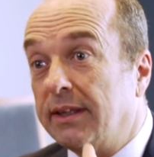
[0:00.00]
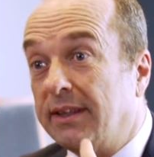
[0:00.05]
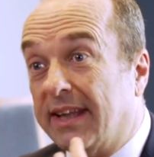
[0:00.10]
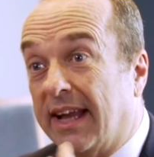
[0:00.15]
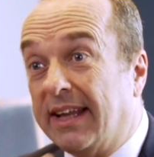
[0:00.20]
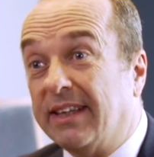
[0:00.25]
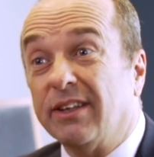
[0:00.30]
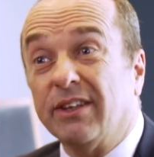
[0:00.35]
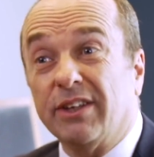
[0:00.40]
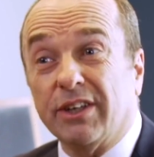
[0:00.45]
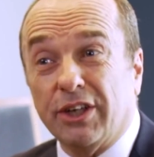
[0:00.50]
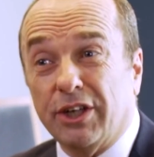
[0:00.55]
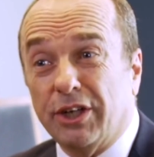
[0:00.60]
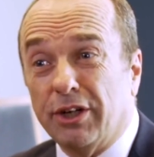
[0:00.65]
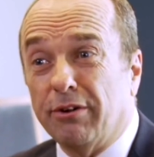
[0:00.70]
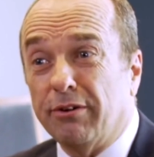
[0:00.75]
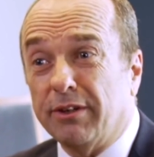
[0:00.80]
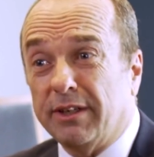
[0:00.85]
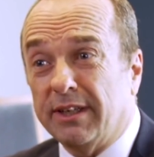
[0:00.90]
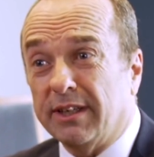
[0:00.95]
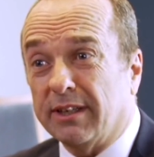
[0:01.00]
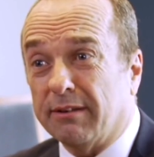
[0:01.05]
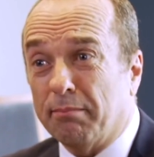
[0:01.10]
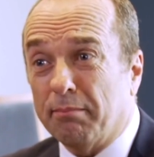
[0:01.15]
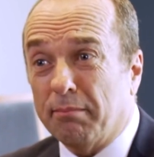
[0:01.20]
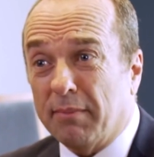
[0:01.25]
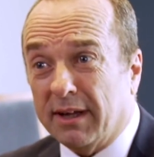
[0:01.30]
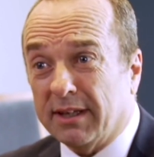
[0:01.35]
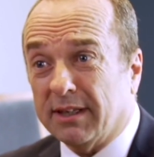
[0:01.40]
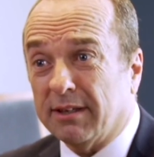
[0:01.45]
data security is a
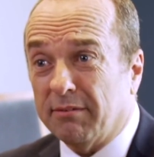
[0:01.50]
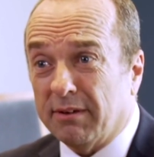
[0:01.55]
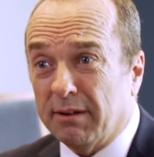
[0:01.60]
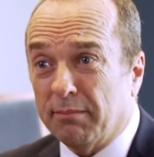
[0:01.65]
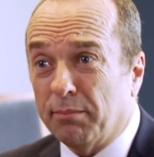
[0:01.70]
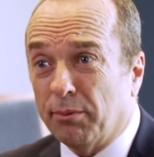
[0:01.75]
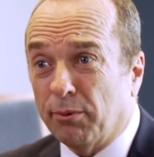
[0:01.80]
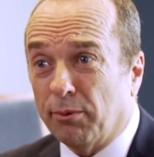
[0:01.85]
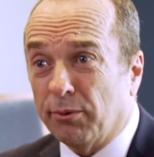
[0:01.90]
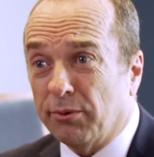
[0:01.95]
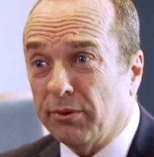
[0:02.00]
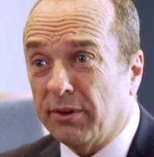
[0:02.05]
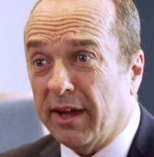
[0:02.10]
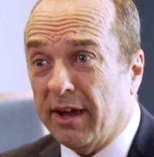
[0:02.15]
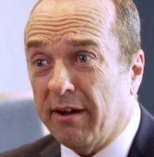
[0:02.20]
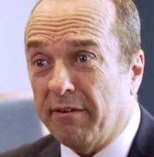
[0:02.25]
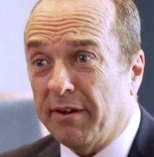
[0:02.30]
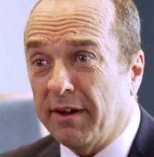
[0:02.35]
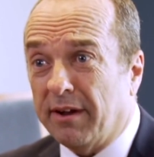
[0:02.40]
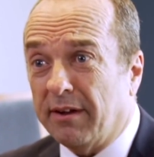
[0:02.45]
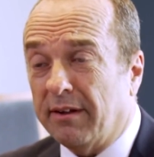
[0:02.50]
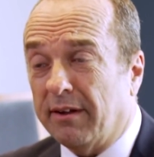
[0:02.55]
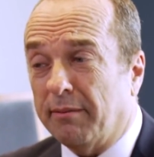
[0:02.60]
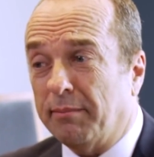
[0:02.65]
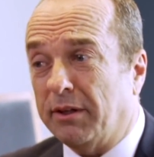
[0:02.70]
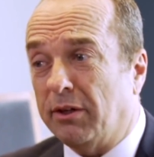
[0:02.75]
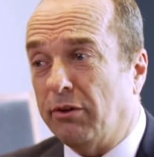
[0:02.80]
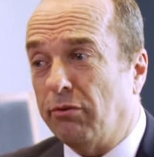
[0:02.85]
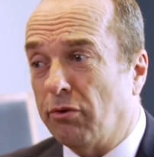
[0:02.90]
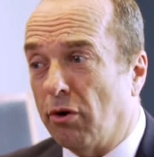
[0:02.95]
massively important area. I
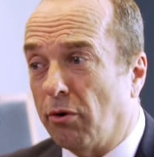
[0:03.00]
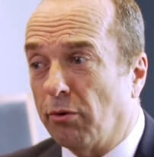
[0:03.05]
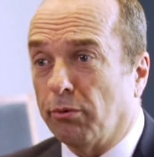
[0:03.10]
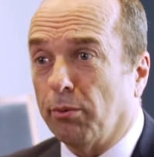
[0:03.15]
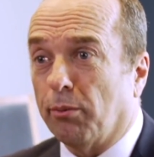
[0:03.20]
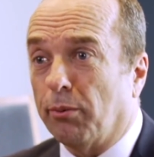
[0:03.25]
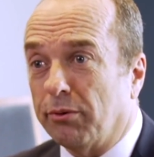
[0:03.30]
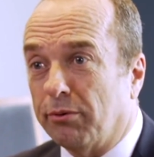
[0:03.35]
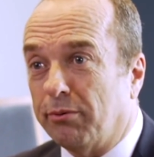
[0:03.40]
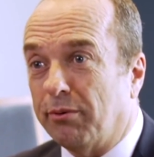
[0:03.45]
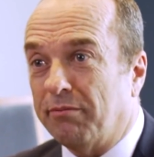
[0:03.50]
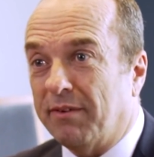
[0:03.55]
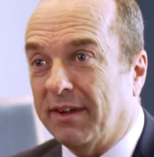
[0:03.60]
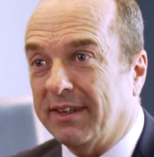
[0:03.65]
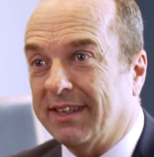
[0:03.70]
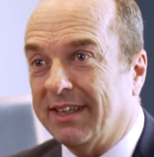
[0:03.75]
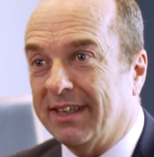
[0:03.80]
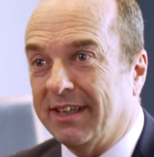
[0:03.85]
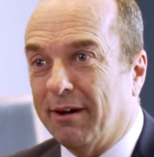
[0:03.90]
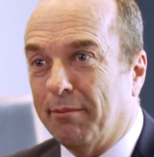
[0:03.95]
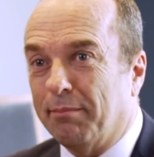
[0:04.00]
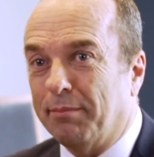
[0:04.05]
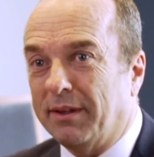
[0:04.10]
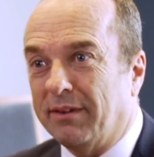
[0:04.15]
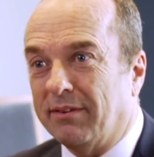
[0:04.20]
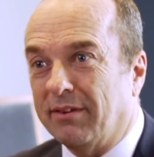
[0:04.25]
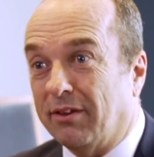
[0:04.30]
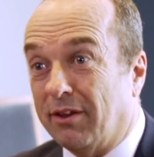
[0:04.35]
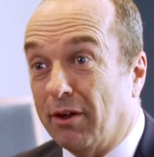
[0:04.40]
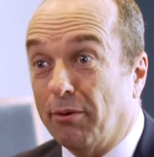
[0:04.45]
mean, you don't want to invest in
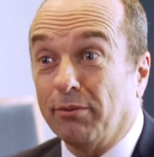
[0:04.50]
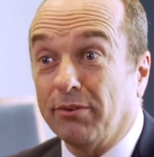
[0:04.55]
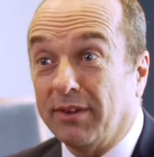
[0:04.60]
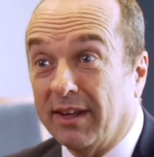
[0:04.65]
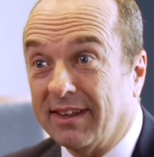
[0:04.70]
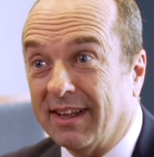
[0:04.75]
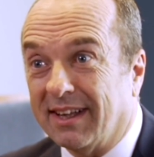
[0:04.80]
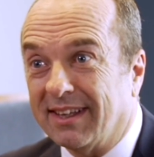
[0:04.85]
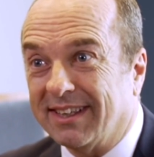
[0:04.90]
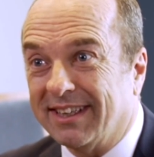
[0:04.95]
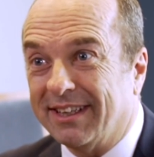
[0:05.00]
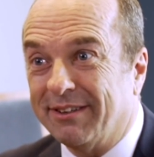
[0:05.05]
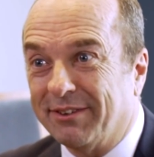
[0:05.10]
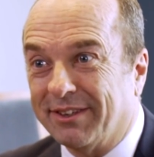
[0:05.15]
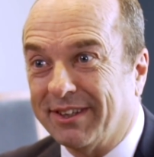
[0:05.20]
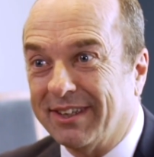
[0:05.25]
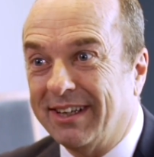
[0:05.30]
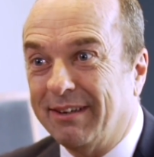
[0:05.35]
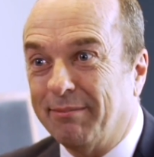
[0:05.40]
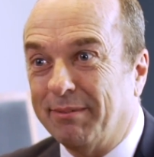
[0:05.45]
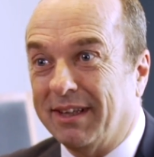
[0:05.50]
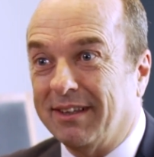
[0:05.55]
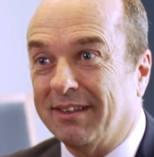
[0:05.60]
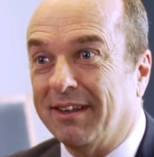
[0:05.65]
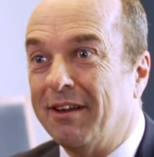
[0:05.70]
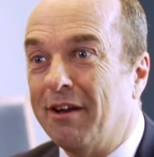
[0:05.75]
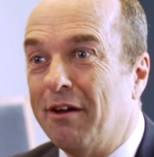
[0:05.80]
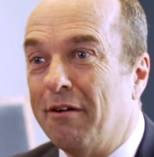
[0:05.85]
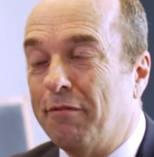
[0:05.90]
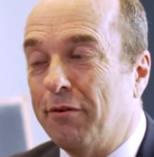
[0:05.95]
companies that don't take that seriously. I mean,
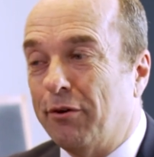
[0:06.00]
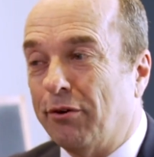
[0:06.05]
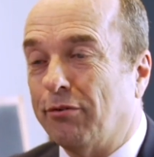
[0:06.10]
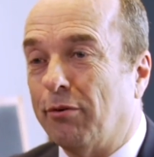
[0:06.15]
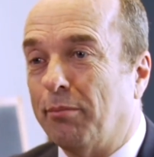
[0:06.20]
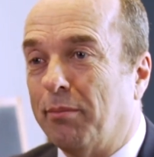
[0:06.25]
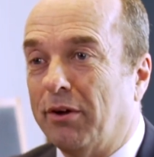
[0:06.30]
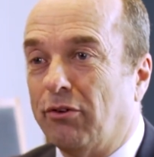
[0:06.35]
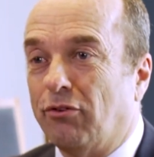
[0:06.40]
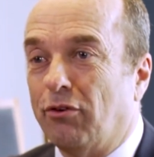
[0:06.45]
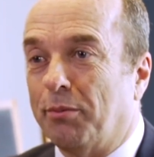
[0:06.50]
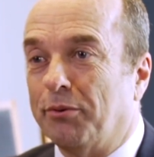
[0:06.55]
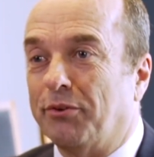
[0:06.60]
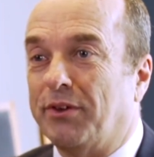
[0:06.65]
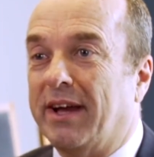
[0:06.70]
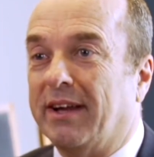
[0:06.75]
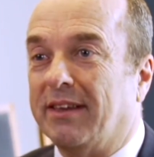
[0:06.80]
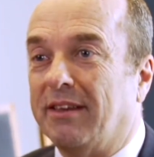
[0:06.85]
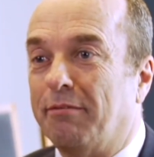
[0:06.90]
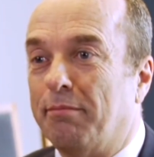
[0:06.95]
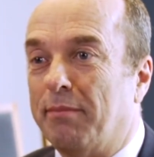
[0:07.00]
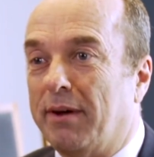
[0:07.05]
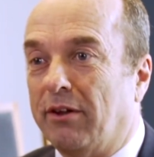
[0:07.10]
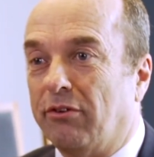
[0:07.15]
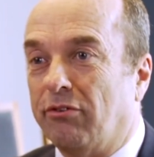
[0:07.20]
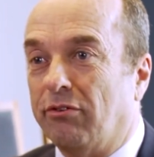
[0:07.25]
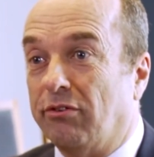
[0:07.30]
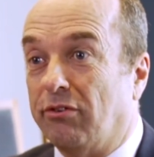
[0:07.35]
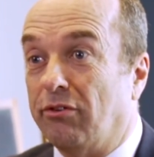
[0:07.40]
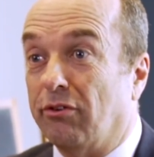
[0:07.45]
first of all, my job as an active
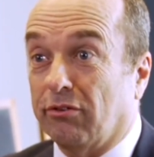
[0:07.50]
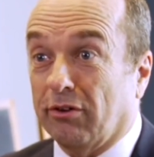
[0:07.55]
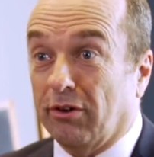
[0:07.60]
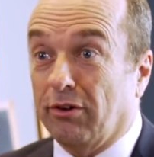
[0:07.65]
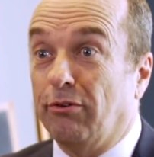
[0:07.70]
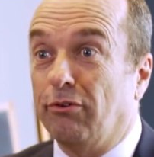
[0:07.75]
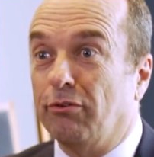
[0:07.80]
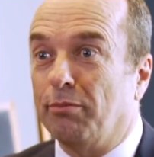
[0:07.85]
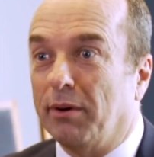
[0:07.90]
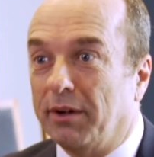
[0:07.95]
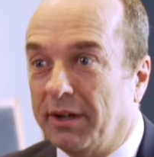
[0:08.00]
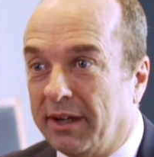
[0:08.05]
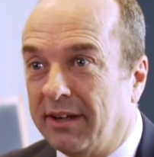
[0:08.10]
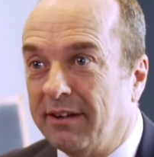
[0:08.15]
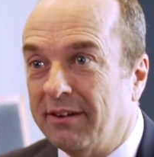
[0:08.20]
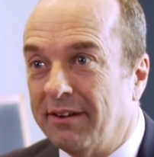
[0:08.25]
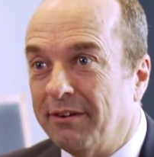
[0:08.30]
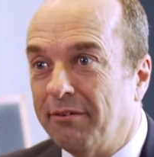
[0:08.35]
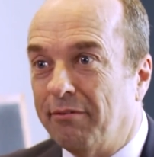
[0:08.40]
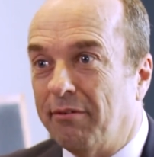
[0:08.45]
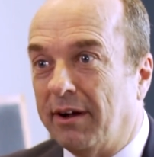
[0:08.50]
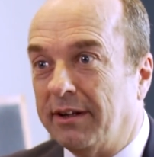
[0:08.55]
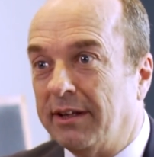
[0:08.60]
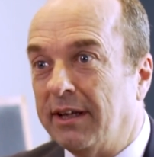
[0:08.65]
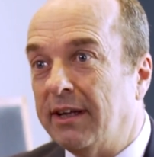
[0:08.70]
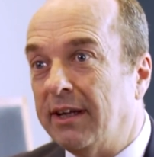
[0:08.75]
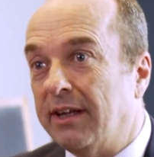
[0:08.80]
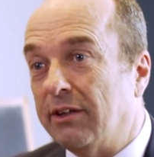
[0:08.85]
manager is not to lose money, right?